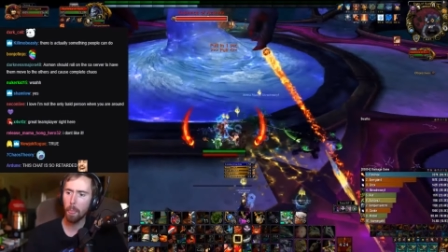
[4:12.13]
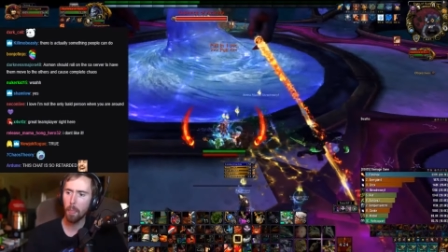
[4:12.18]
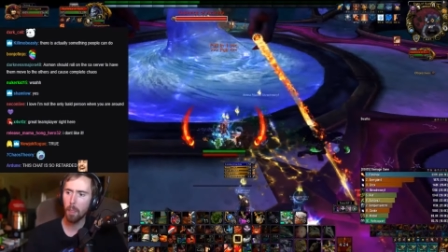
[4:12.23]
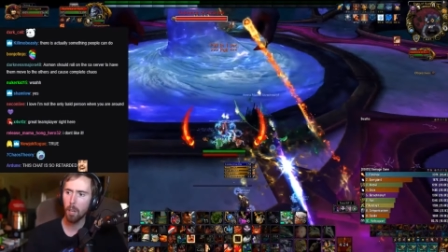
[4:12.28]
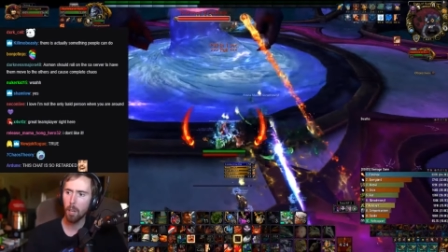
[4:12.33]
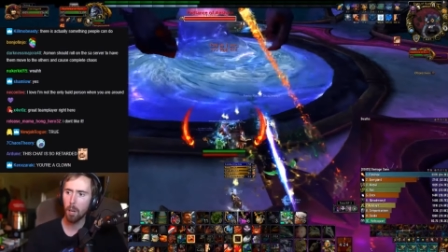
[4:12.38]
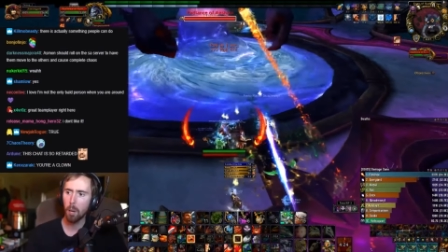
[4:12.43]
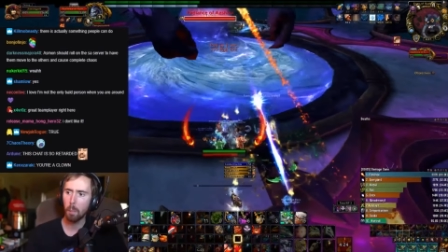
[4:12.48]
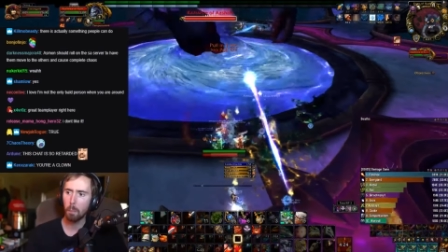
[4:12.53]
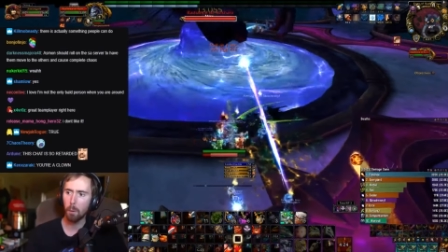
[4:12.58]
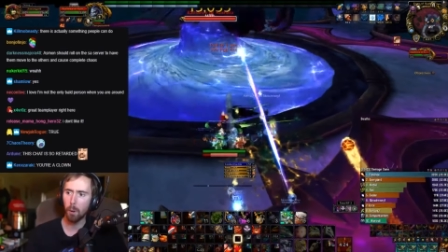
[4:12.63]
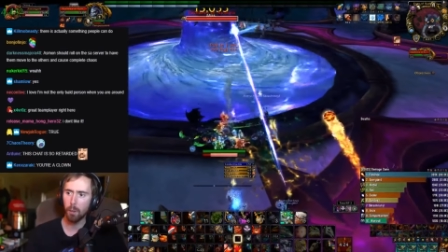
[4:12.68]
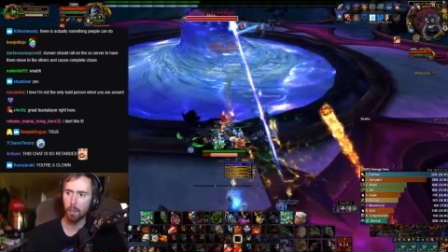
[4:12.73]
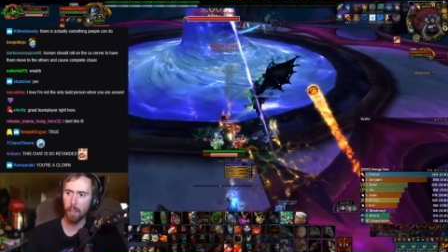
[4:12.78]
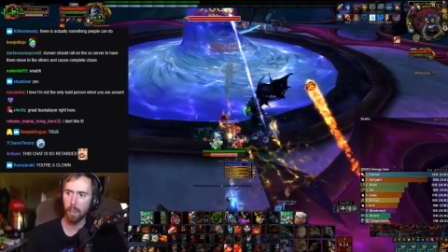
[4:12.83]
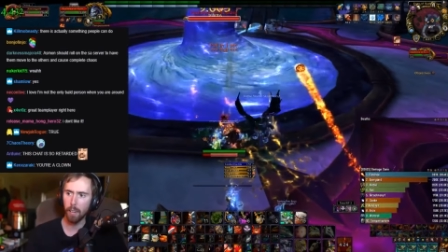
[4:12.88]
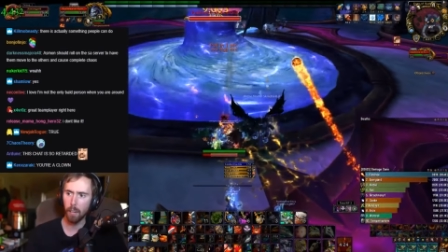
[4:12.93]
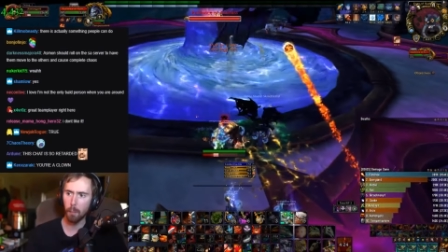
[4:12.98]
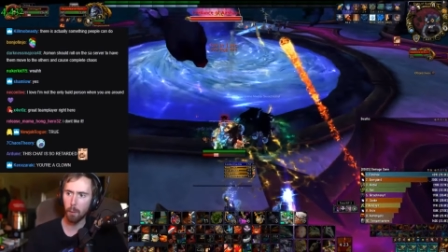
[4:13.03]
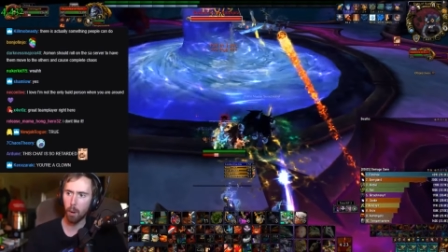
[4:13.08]
Burn down
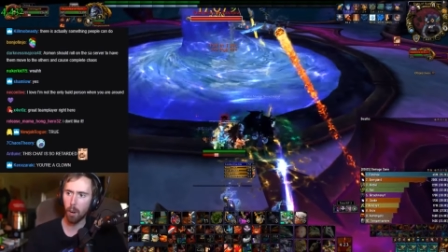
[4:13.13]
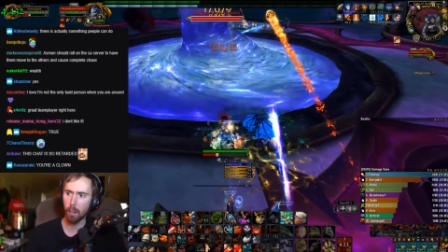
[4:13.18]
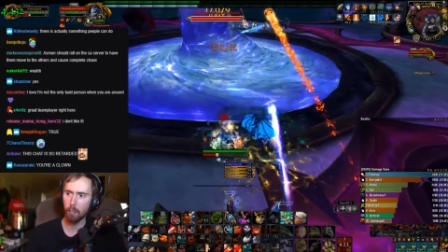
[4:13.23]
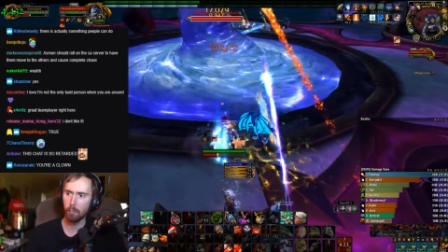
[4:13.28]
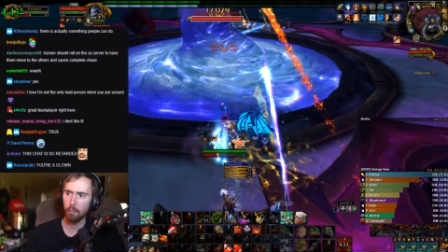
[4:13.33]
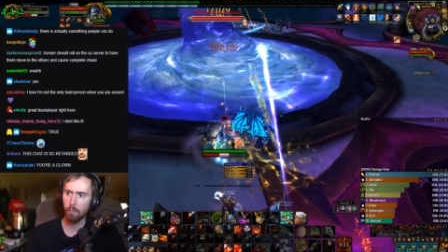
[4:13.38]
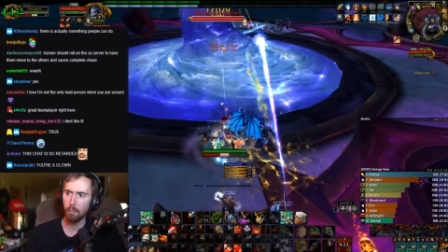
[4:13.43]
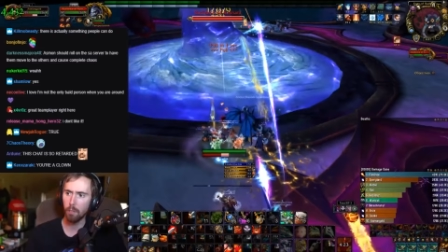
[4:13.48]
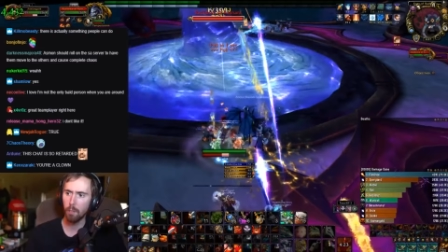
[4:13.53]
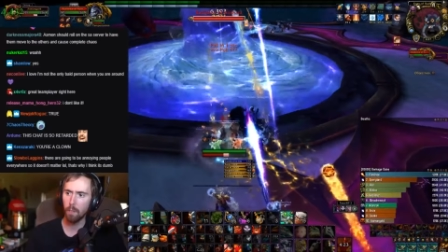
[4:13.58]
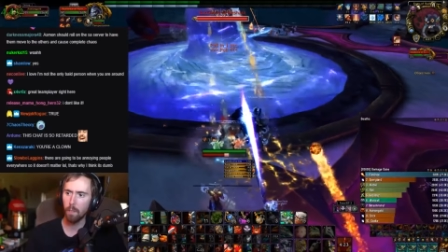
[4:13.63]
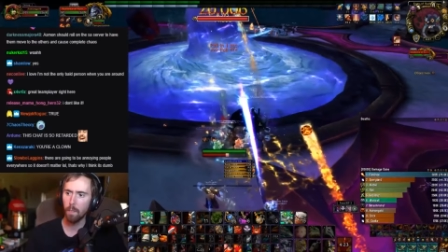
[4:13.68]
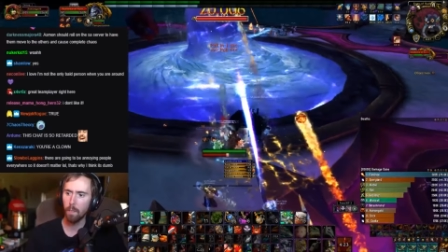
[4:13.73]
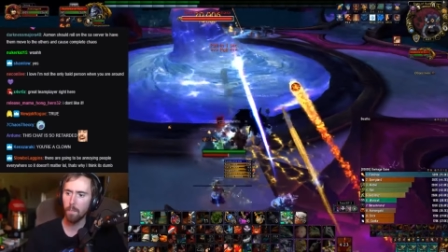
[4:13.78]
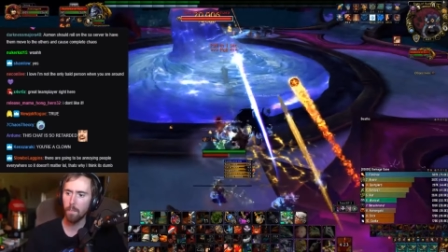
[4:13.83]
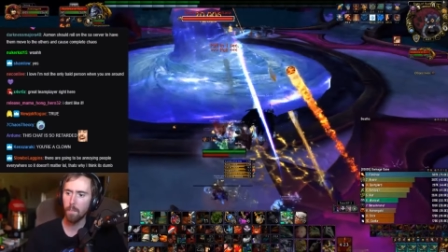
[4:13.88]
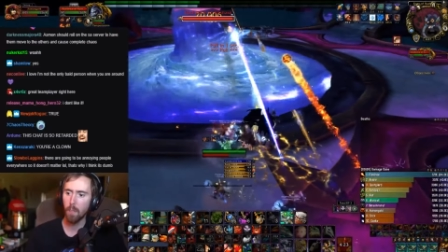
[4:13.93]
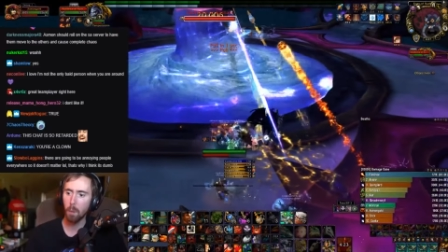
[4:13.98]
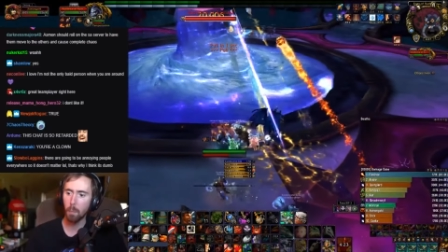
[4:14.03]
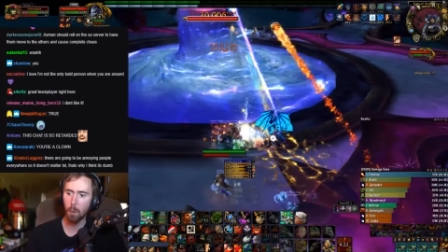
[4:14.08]
the boss.
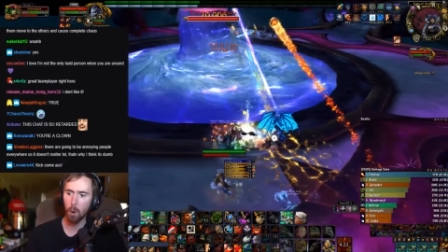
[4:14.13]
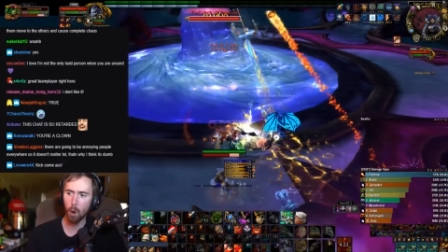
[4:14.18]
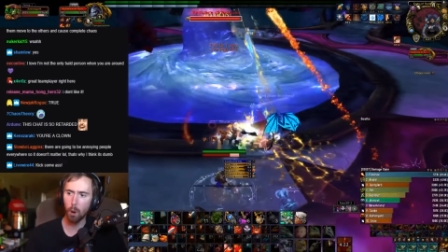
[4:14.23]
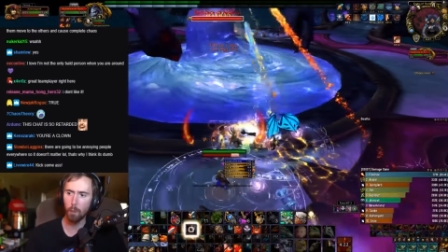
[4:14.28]
Move.